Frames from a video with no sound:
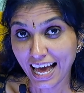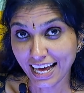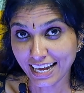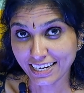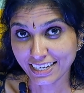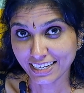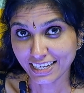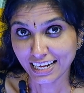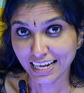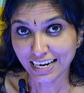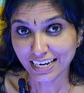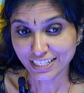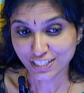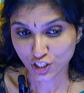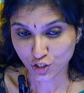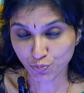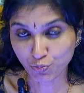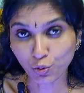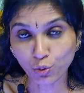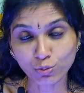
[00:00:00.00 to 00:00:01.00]
And
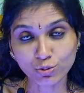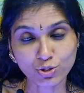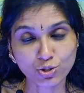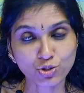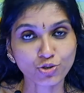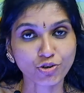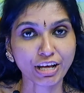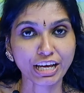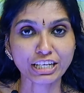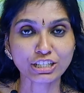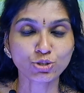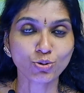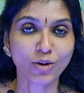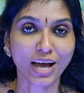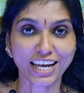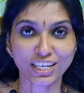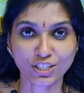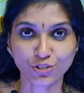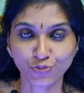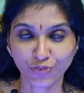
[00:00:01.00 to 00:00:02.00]
let's move straight
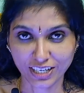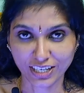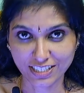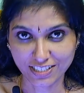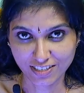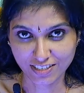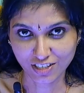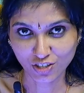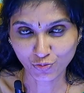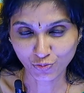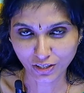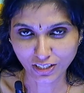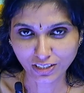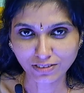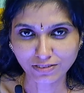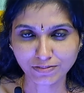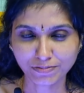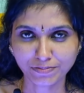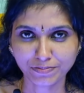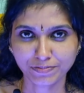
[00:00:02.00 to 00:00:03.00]
to Act 5, Scene
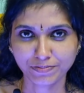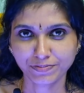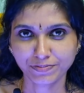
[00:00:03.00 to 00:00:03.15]
1.